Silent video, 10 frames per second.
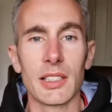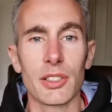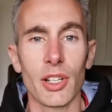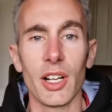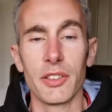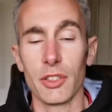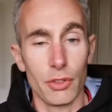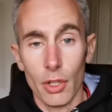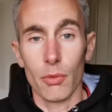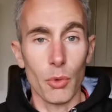decide that
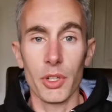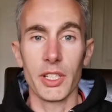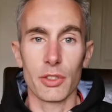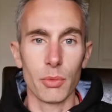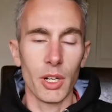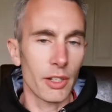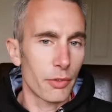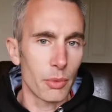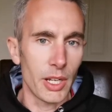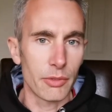you don't want it to work
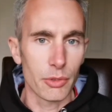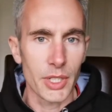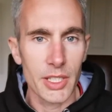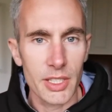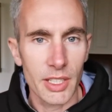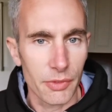for whatever reason,